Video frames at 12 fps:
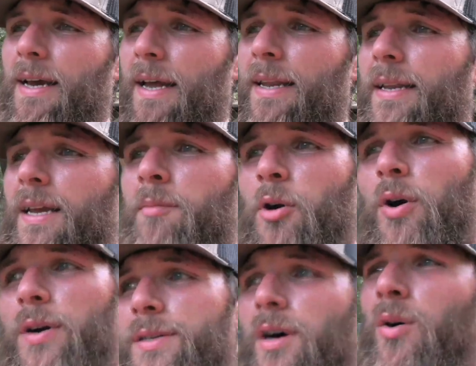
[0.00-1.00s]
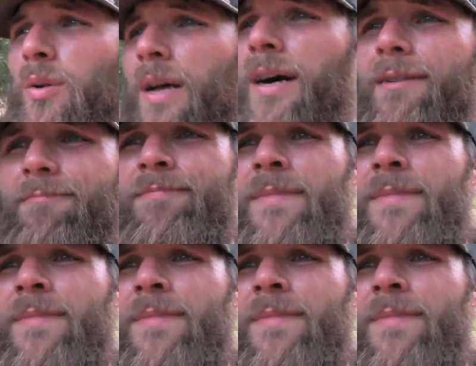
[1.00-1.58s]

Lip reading: I didn't come across a whole lot.